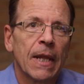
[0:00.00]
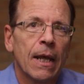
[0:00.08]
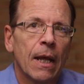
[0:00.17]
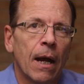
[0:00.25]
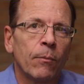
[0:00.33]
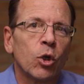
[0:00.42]

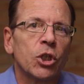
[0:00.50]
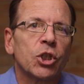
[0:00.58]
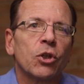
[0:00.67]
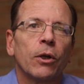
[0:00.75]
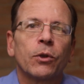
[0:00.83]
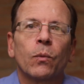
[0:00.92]
Now, I'm going to
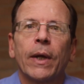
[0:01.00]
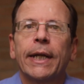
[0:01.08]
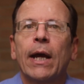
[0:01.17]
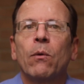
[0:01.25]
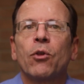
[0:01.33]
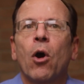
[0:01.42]
start the
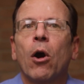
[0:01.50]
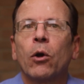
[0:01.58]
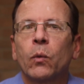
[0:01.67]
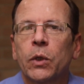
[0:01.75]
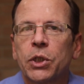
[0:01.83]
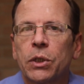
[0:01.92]
rundown with
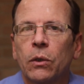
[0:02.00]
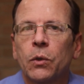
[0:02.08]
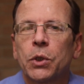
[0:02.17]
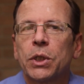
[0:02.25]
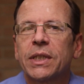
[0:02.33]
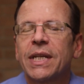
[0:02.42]
hardware
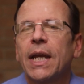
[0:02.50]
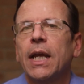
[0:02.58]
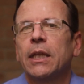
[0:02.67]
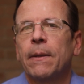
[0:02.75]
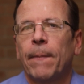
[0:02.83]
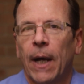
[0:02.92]
solutions
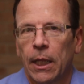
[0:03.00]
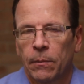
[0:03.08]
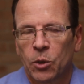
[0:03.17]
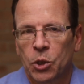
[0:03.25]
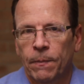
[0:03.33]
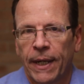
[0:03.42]
in the
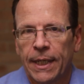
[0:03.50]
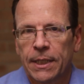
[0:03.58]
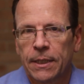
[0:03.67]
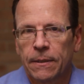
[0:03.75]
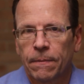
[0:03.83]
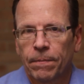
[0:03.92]
polymer
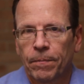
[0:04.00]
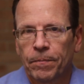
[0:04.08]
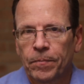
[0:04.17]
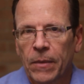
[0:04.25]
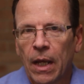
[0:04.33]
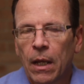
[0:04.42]
space.
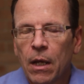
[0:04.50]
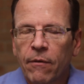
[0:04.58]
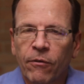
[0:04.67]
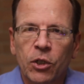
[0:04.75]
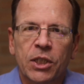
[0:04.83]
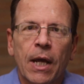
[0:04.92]

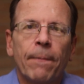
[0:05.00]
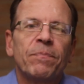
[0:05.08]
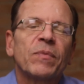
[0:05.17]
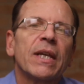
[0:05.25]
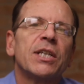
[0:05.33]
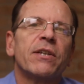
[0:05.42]
First up
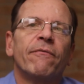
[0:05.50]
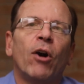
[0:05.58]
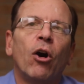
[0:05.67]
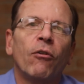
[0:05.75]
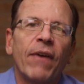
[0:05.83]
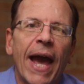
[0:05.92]
is
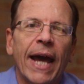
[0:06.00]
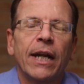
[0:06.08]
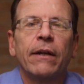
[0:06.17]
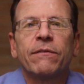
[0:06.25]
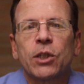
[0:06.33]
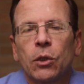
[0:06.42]
Evolve
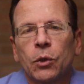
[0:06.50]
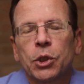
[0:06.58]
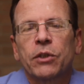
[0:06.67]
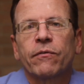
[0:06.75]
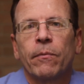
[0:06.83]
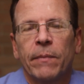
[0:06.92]
Additive
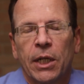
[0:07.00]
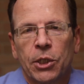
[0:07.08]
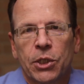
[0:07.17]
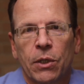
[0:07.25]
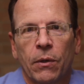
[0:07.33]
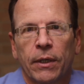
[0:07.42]
Solutions from
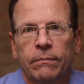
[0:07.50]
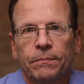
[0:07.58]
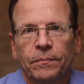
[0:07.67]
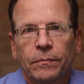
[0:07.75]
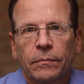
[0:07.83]
Minnesota.